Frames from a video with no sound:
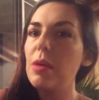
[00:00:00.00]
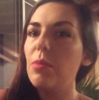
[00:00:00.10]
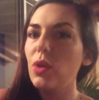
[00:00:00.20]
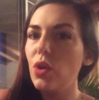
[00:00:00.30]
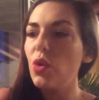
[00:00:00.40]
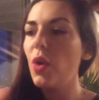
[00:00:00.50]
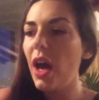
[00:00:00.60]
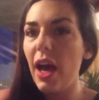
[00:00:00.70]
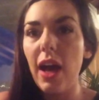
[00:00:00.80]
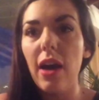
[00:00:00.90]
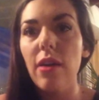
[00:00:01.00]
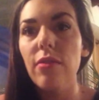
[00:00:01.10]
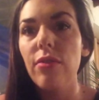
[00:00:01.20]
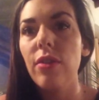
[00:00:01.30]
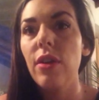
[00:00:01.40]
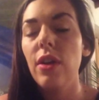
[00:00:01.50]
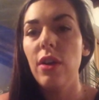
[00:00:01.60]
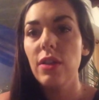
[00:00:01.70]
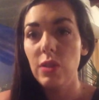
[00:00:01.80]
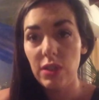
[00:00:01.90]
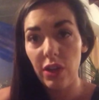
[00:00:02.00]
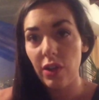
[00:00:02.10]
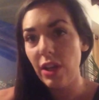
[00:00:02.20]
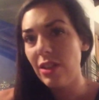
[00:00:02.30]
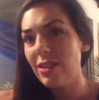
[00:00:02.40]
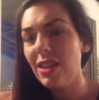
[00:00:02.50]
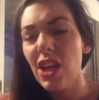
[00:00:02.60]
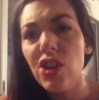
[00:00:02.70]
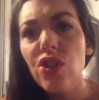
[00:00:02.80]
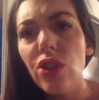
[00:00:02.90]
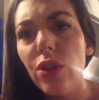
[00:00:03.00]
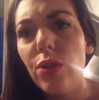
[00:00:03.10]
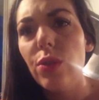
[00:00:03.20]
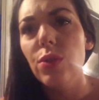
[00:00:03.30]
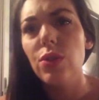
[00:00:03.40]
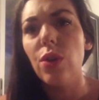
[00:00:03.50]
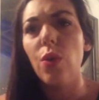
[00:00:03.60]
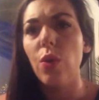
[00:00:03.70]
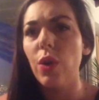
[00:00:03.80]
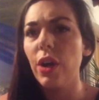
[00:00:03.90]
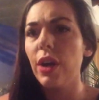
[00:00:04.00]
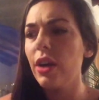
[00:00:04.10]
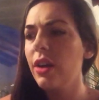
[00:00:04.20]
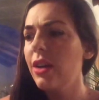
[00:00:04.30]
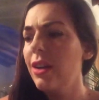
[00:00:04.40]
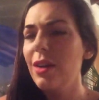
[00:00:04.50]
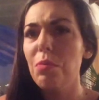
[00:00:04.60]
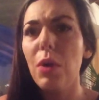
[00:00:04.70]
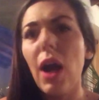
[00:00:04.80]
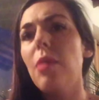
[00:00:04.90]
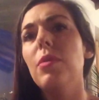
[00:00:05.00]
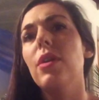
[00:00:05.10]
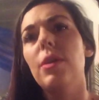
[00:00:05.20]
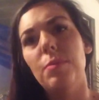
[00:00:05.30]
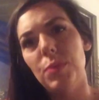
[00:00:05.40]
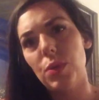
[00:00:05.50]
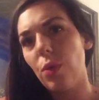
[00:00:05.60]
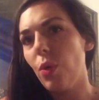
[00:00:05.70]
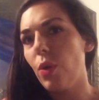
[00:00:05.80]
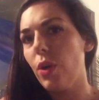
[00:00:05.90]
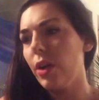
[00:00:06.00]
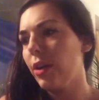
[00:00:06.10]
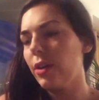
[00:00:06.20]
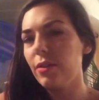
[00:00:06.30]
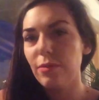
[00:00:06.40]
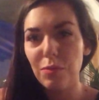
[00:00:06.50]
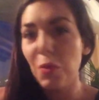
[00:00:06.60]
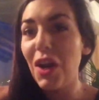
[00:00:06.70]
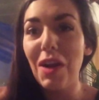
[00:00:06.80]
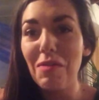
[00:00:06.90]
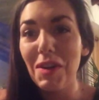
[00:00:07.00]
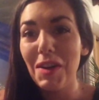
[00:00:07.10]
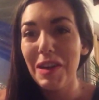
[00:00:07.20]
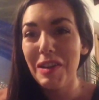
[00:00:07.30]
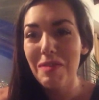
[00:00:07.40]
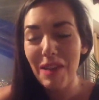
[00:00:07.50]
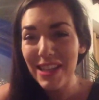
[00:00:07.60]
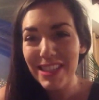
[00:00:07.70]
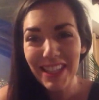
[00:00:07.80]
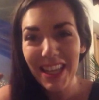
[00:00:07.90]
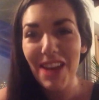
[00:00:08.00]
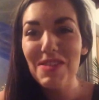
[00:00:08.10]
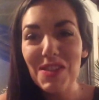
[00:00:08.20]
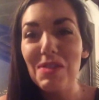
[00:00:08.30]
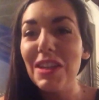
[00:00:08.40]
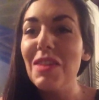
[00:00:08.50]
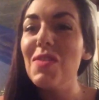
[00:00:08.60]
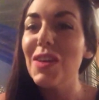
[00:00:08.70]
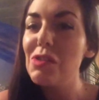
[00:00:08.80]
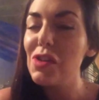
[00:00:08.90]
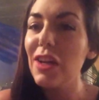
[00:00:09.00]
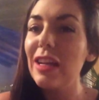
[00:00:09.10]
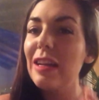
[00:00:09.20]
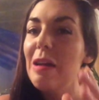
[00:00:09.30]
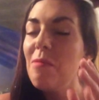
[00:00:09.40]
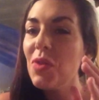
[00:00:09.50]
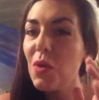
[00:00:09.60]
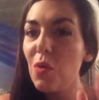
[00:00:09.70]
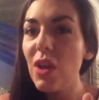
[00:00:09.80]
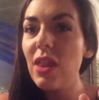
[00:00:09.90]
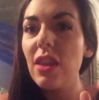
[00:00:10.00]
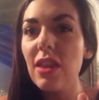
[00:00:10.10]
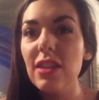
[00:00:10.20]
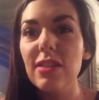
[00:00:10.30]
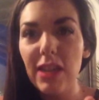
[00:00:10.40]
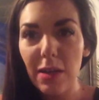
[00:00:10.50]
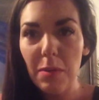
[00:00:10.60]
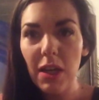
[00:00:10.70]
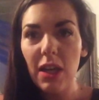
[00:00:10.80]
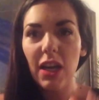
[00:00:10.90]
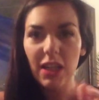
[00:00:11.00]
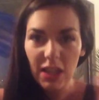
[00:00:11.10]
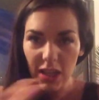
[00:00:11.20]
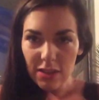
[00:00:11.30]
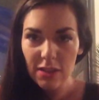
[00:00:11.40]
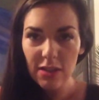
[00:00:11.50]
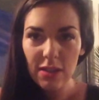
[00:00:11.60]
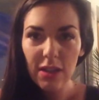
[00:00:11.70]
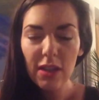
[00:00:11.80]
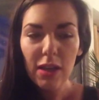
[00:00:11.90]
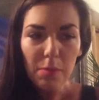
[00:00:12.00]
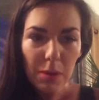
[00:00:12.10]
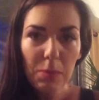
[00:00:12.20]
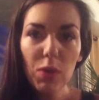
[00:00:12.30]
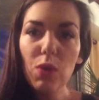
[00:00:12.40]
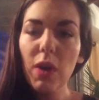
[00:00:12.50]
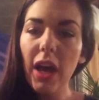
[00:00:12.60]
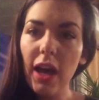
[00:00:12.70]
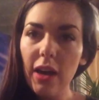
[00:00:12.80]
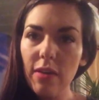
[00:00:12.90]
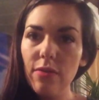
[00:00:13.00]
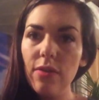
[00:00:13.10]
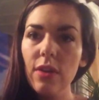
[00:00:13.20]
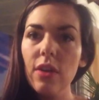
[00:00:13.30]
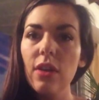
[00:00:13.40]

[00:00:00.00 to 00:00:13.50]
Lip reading: people who have serious issues or problems or whatever. Basically, I'm just really frustrated with the stigma against people who have